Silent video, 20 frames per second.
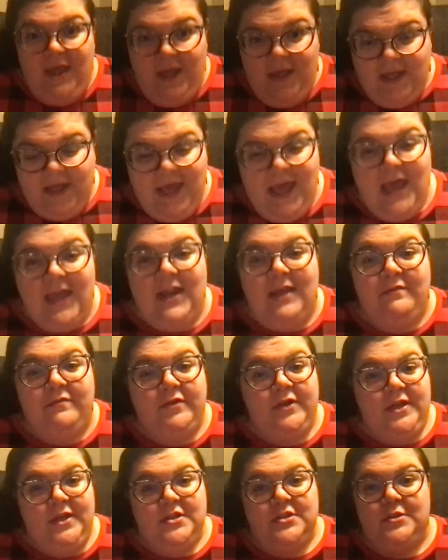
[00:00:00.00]
again,
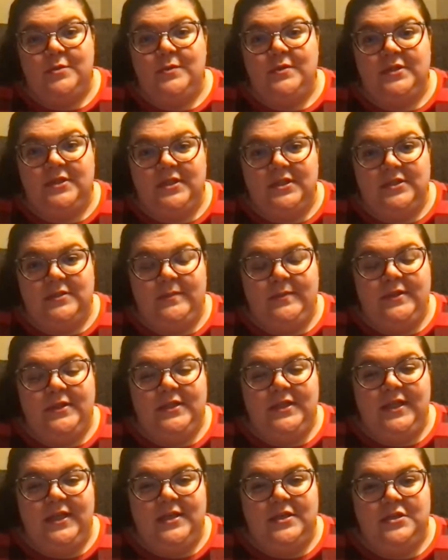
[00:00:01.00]
every issue is a
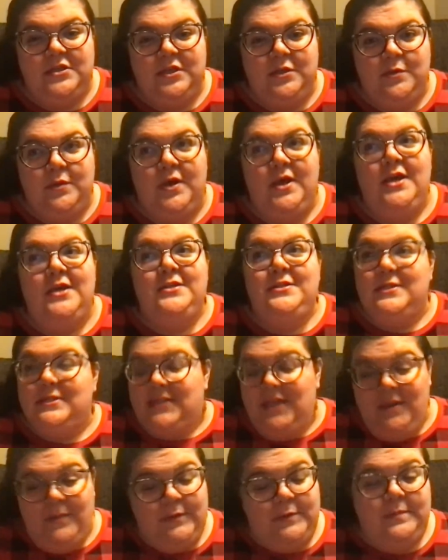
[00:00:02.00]
disability issue.
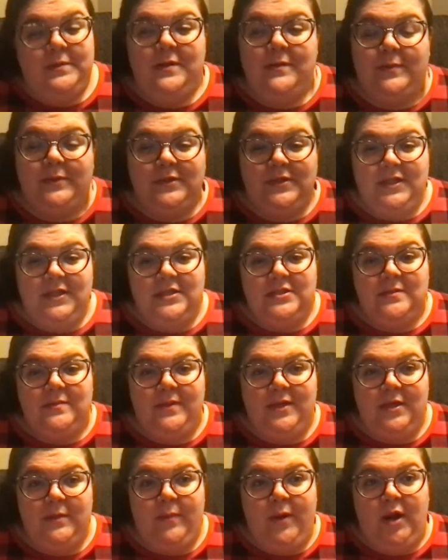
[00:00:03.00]
Disabled people need to
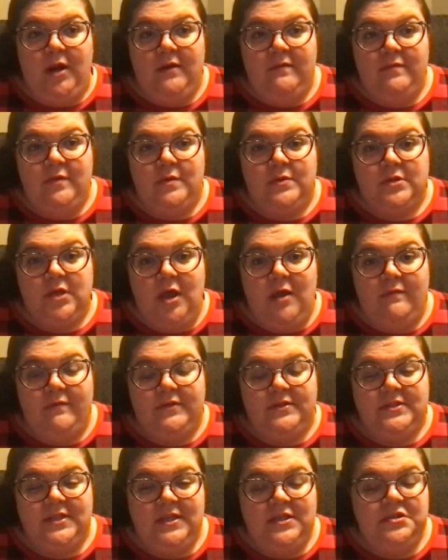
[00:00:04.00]
be a part of those
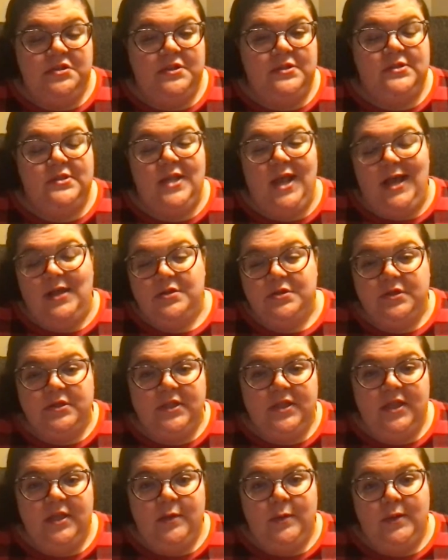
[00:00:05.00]
conversations
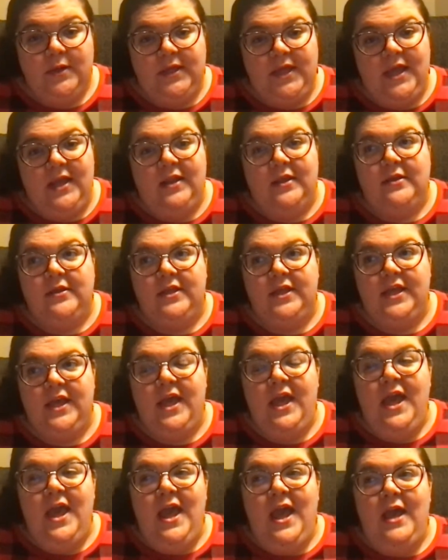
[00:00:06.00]
naturally and organically.
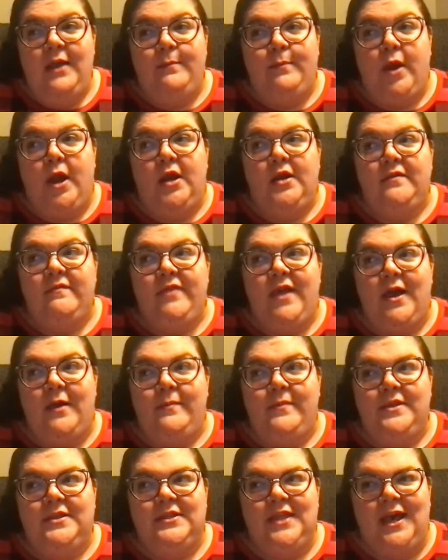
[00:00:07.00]
And part of
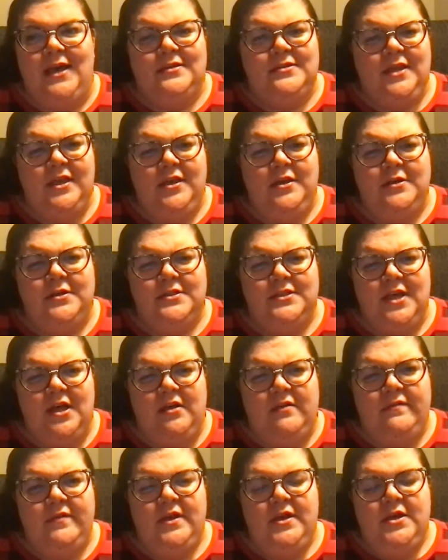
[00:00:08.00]
that means asking
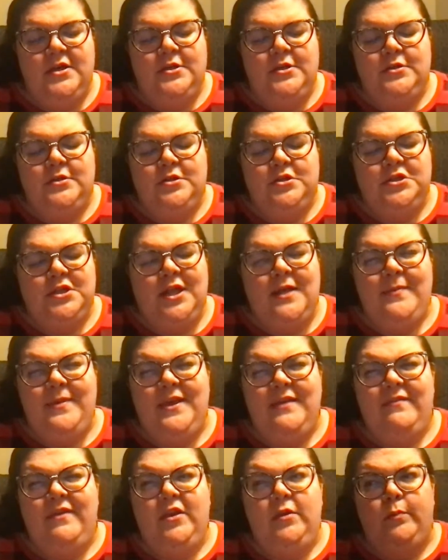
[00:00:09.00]
yourself, should I be
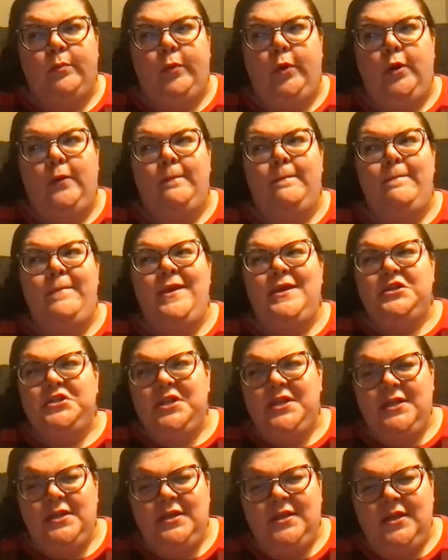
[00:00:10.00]
giving
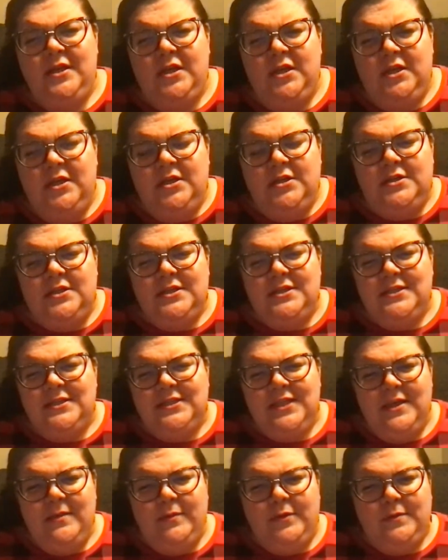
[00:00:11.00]
permission to
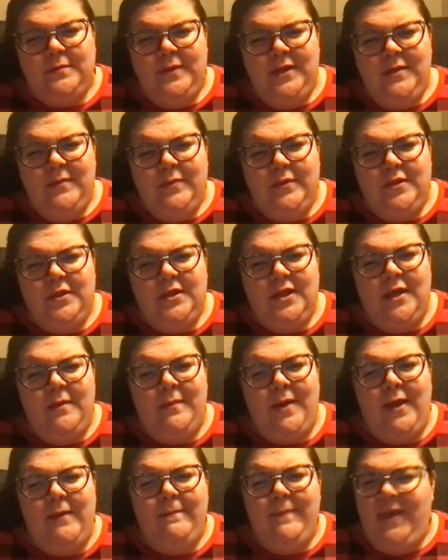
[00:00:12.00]
disabled people?
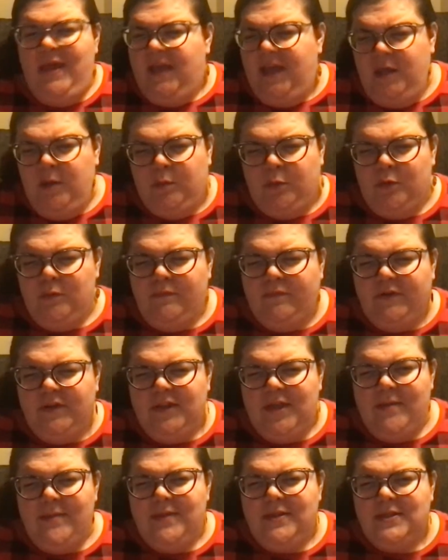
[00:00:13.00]
Am I making room for
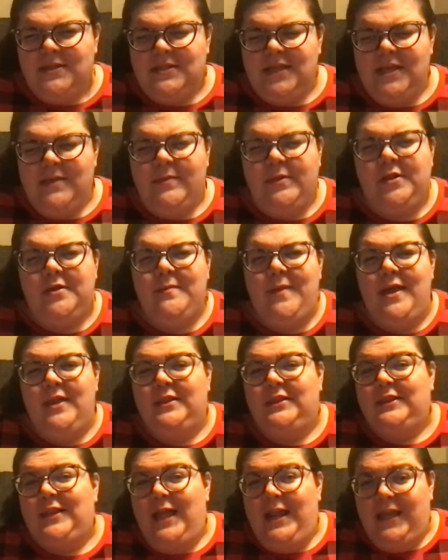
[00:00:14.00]
them at the table? Am I
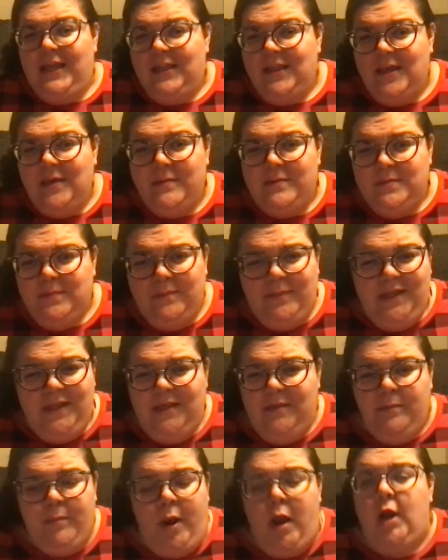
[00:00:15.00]
letting them
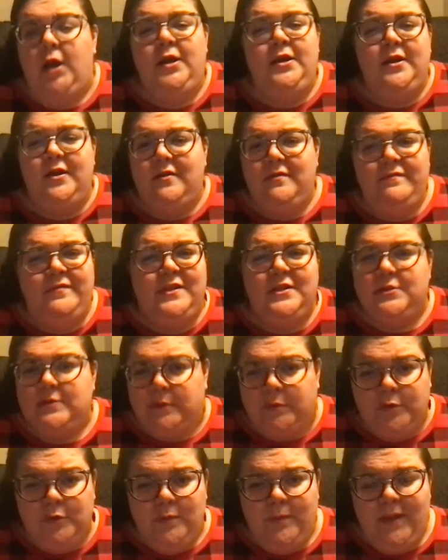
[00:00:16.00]
be part of this
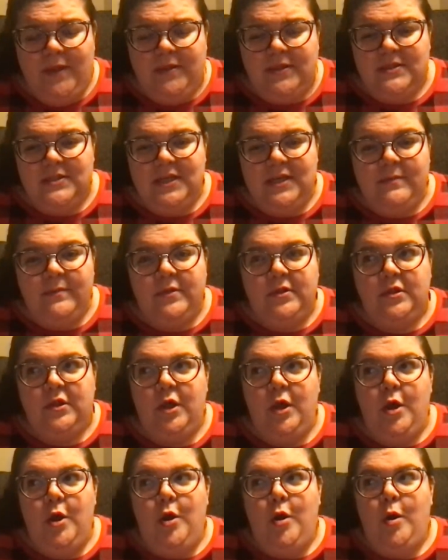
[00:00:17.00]
group at the table?
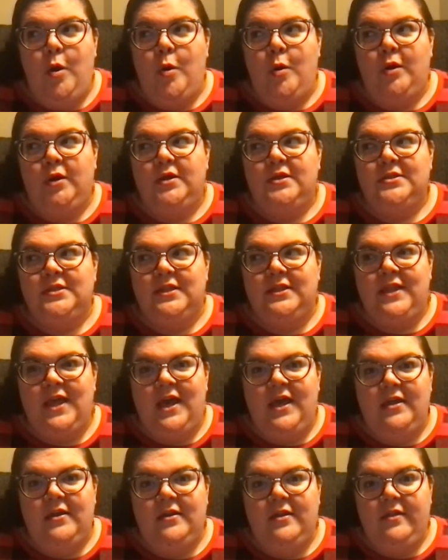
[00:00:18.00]
Or is it
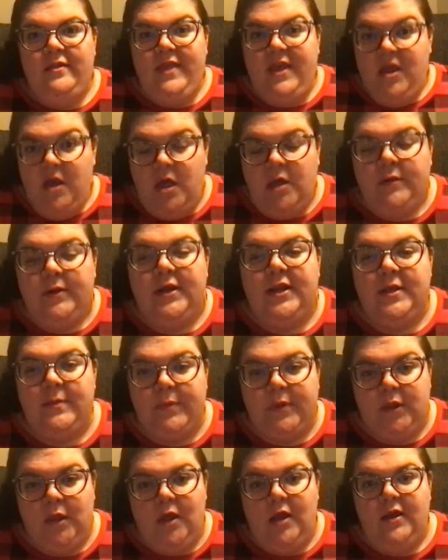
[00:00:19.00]
that they already
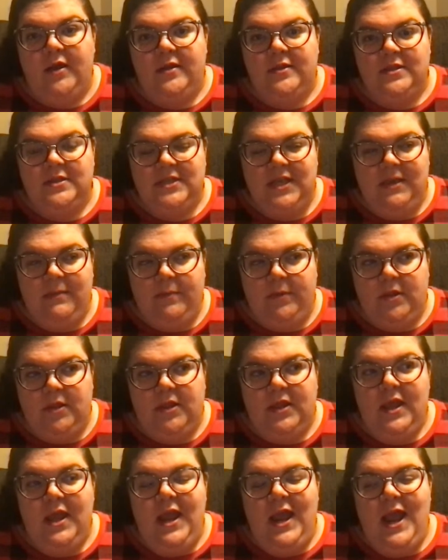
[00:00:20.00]
belong at the
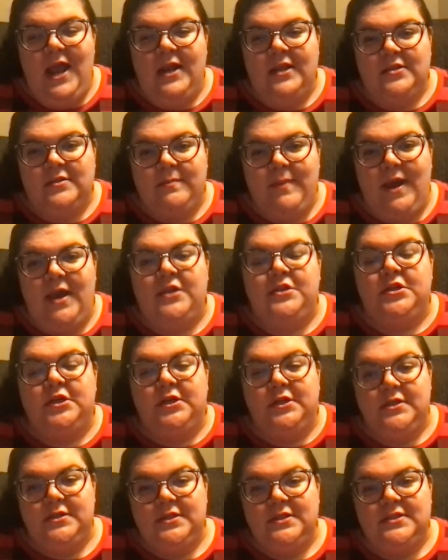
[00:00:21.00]
table and it's my
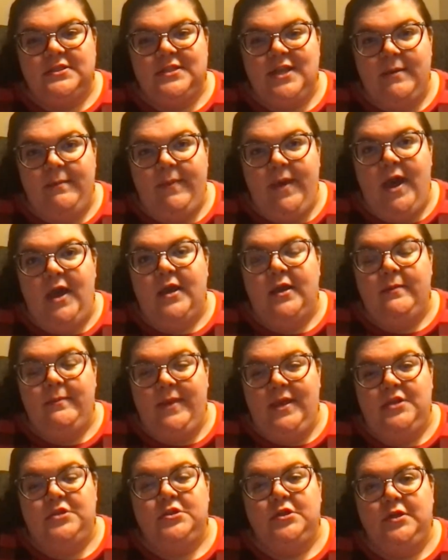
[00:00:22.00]
turn to step back and
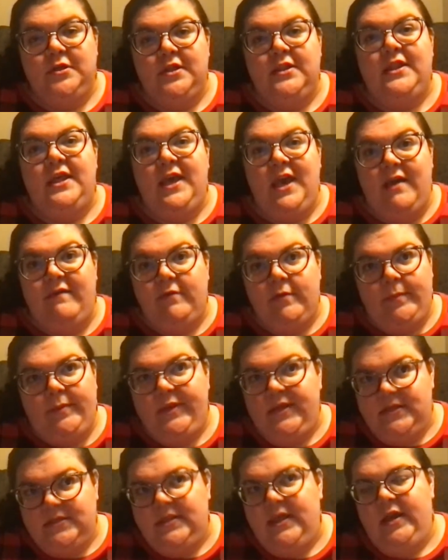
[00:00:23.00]
make sure that they have a
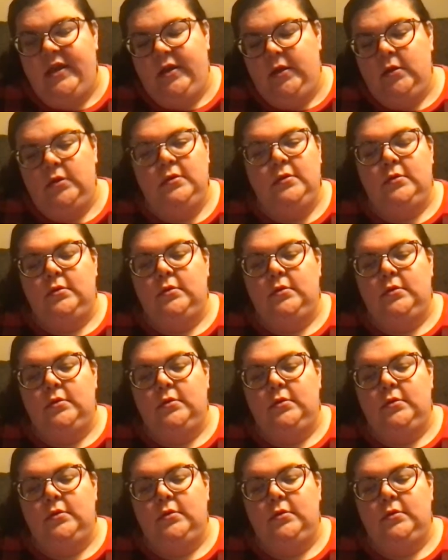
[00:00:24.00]
place there?